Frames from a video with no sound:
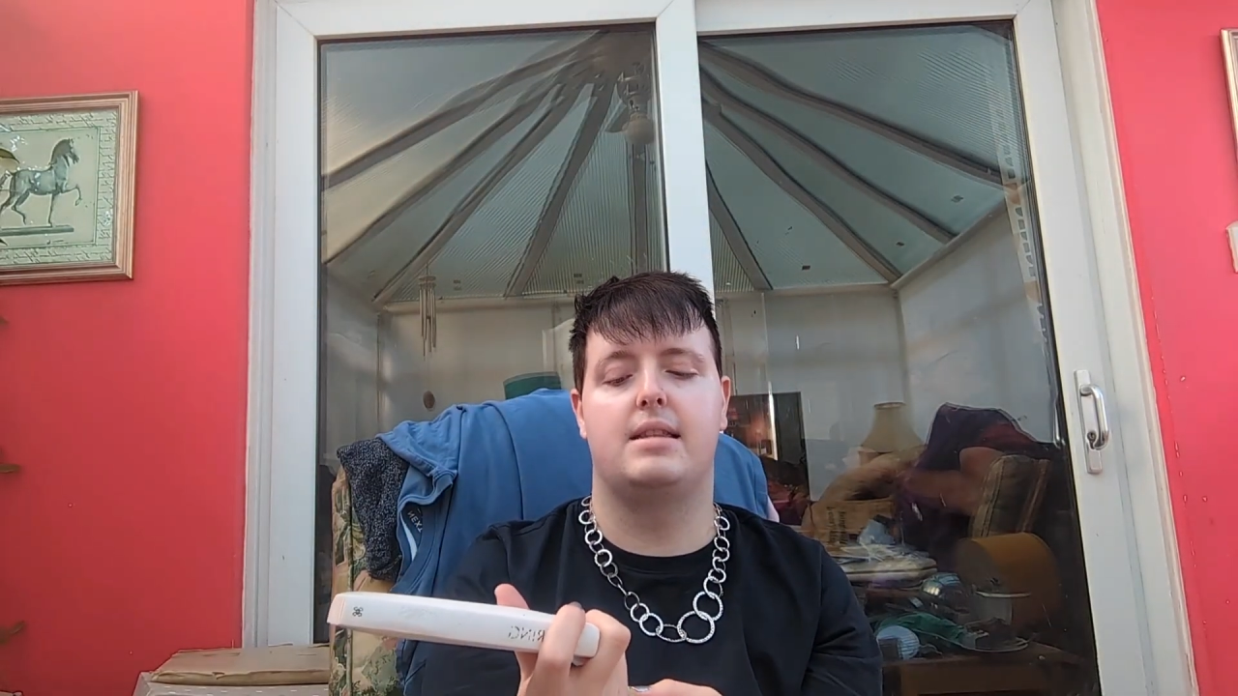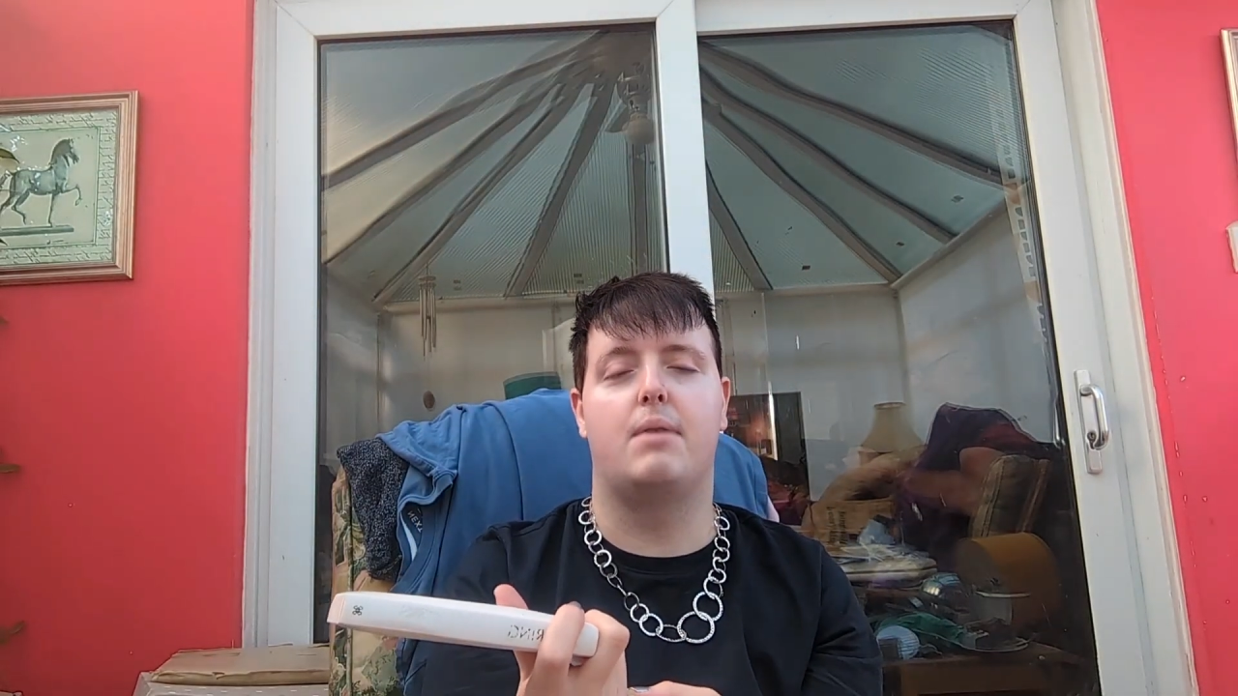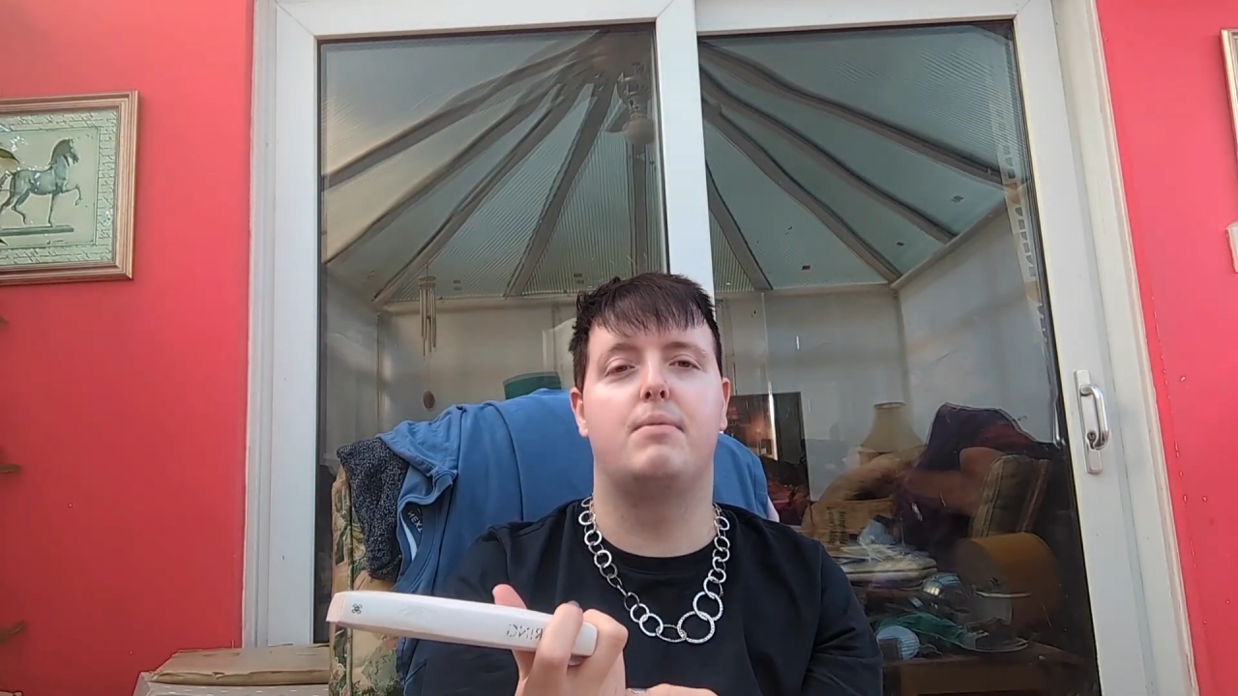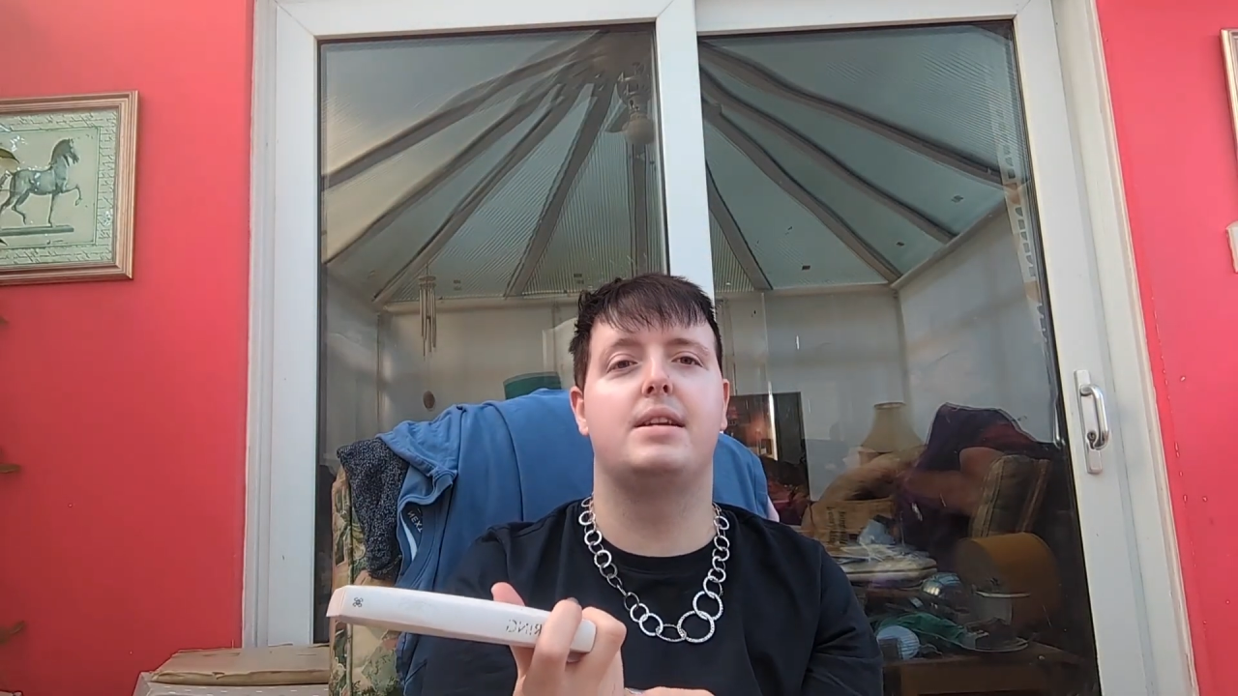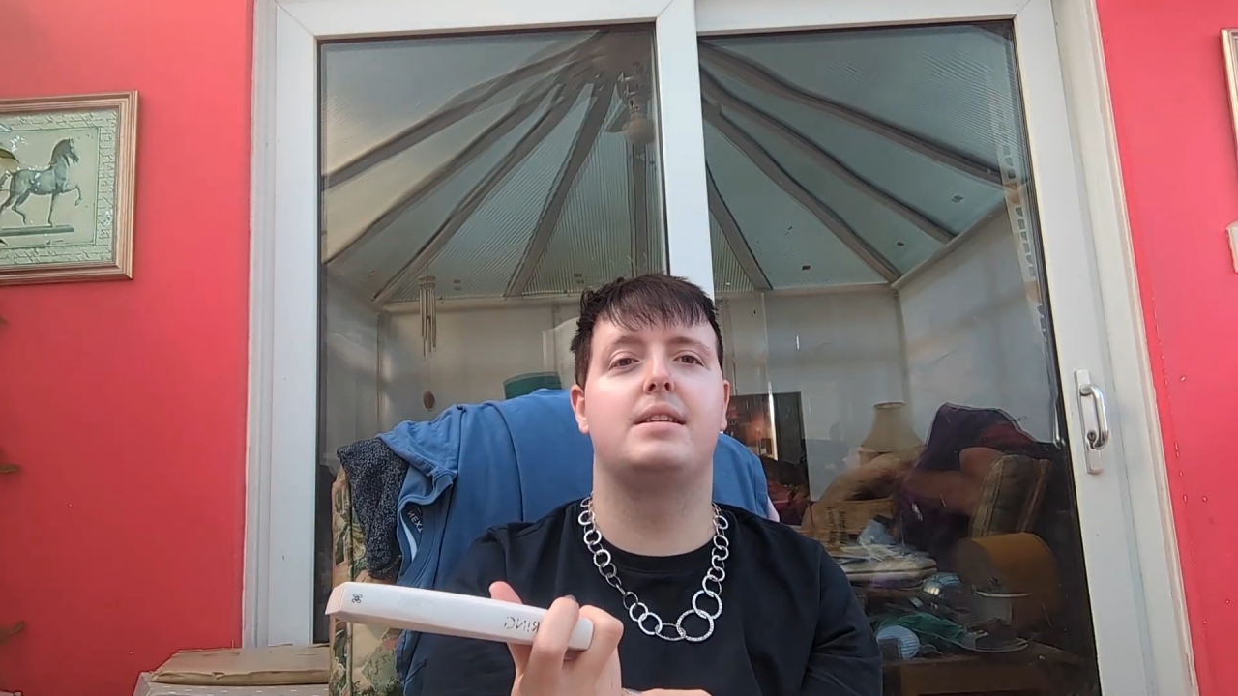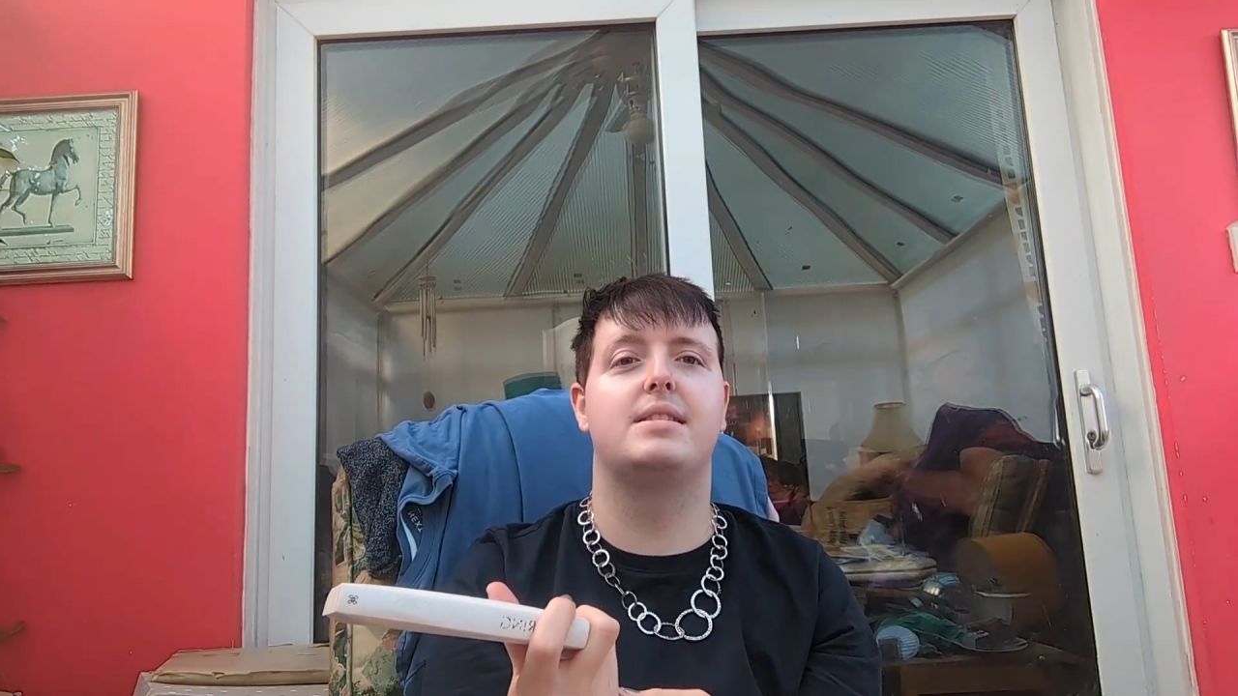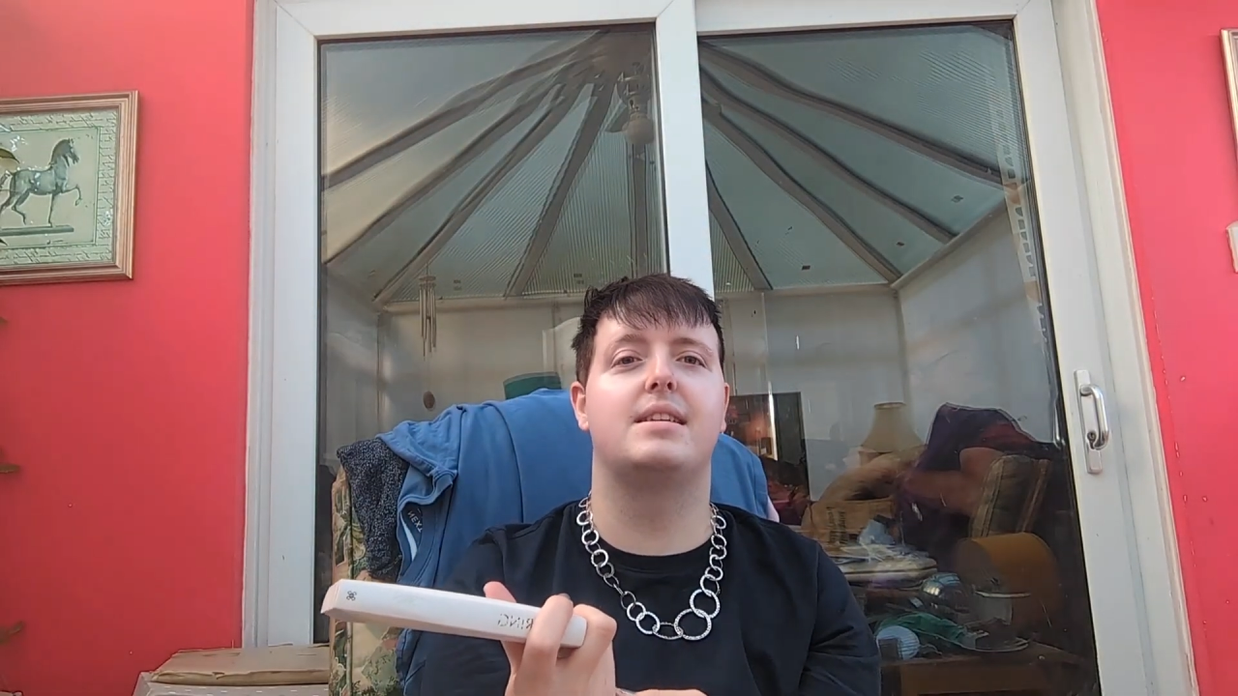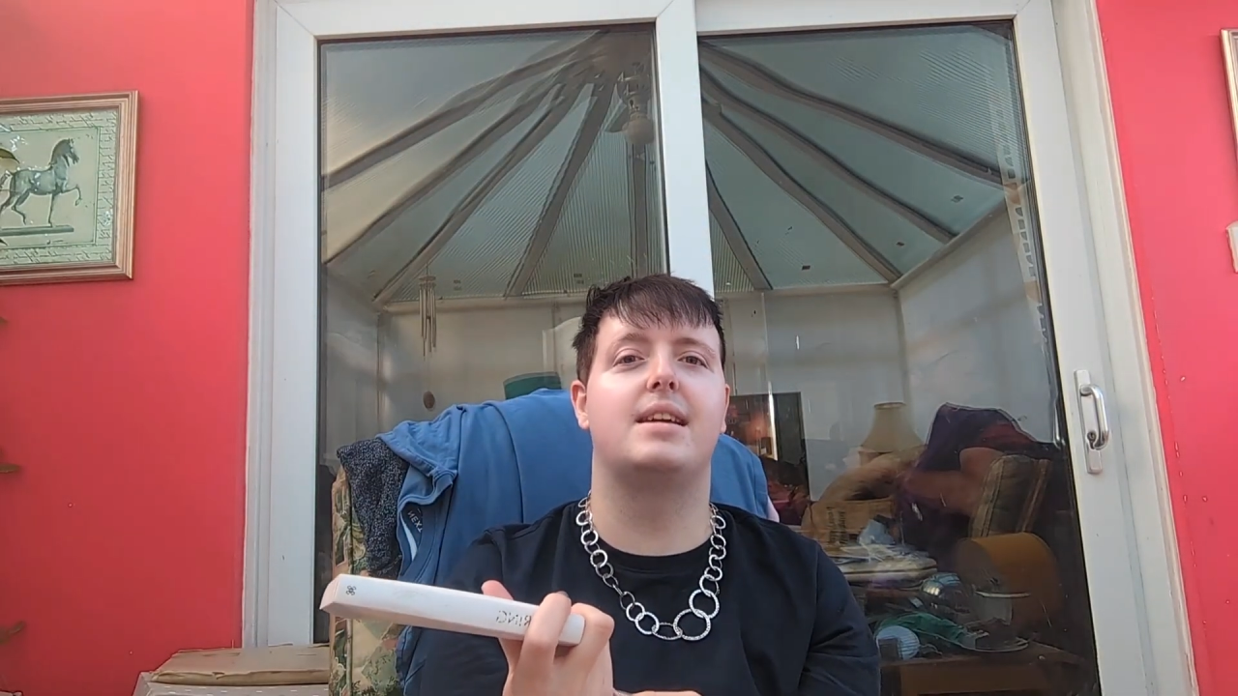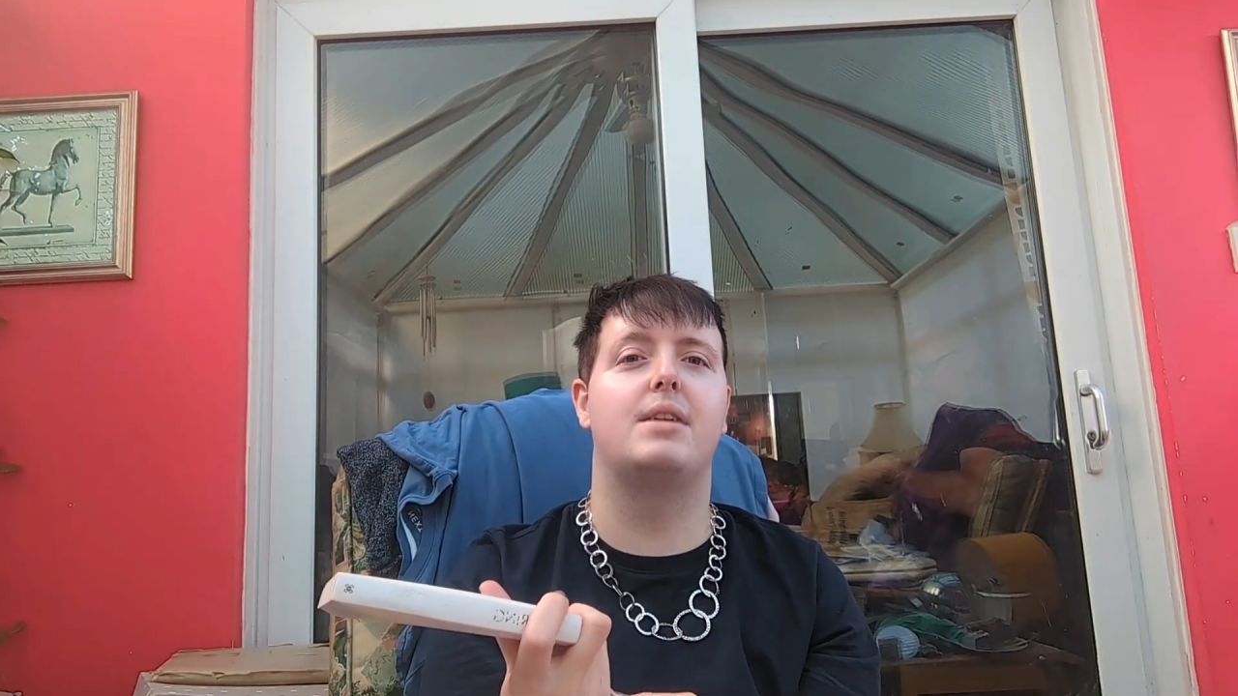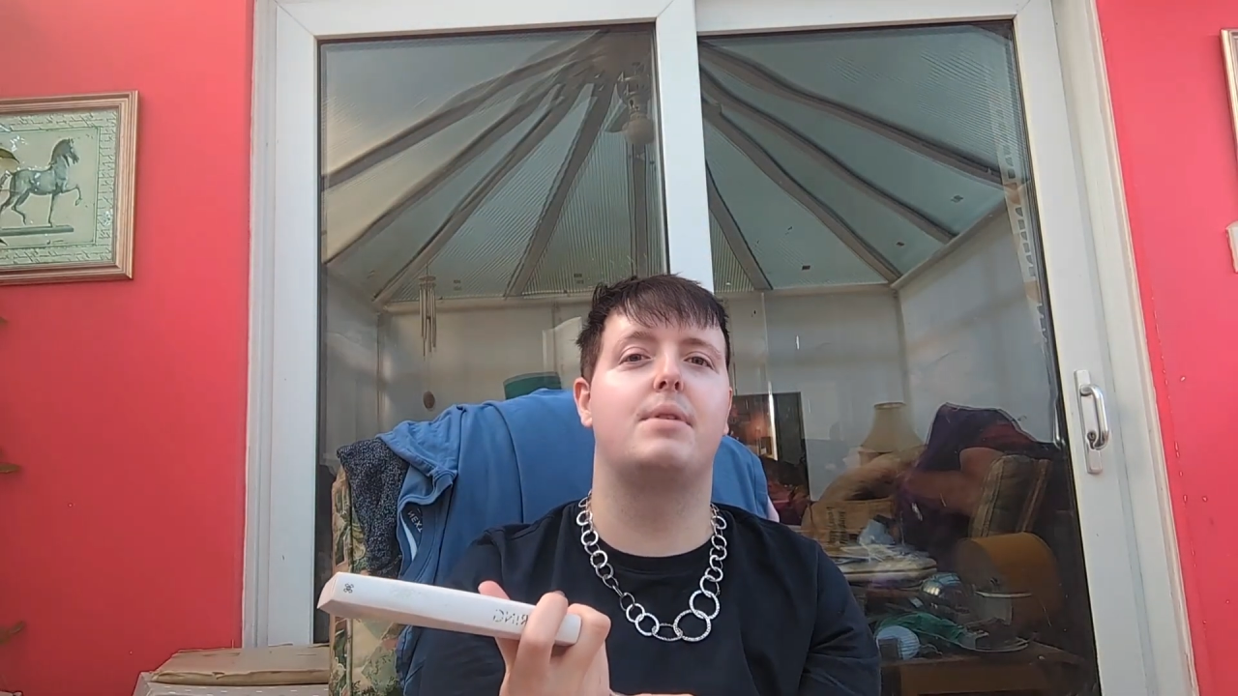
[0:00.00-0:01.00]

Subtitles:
that winters can get